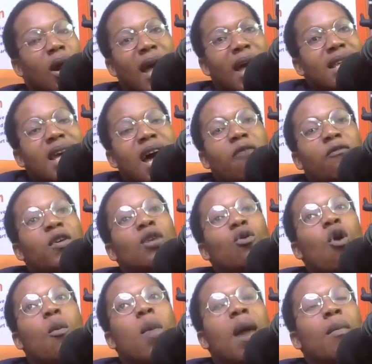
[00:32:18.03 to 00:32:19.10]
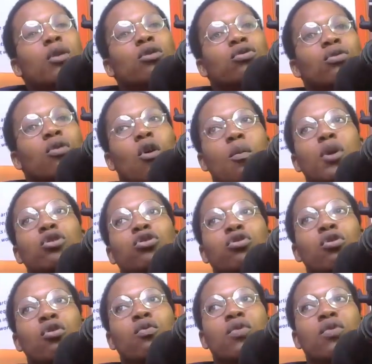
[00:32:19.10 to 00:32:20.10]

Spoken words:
And you have no obey show.